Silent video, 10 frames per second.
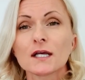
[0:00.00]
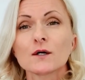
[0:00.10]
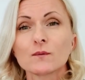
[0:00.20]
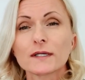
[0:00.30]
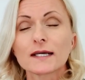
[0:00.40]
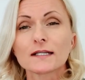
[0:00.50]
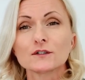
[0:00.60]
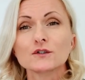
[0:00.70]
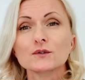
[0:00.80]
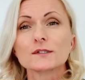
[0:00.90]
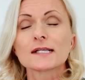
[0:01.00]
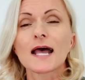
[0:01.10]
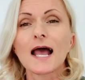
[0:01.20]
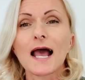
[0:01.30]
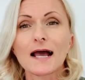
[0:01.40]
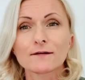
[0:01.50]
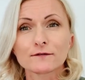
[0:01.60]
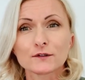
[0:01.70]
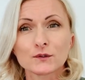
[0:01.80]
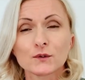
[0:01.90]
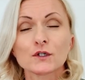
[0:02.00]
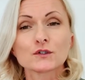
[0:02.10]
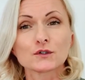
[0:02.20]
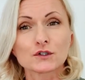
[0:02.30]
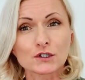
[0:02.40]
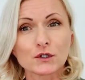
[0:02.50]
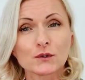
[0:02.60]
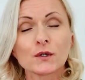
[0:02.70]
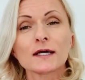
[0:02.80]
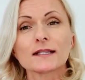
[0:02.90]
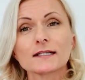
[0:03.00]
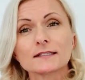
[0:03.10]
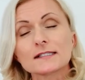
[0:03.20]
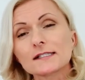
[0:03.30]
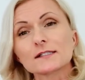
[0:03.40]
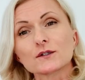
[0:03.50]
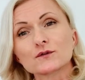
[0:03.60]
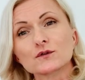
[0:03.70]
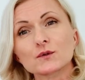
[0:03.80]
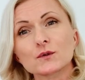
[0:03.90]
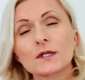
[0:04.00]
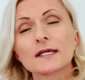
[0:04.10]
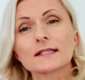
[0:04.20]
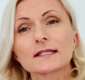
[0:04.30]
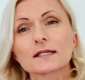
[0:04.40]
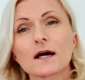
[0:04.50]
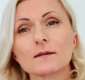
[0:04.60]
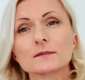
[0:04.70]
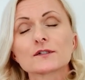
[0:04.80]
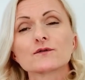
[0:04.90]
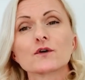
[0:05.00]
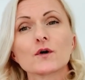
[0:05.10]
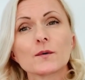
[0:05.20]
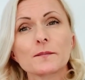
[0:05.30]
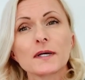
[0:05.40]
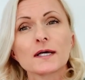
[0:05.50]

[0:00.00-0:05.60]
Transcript: We can use have to show that this is a rule that comes from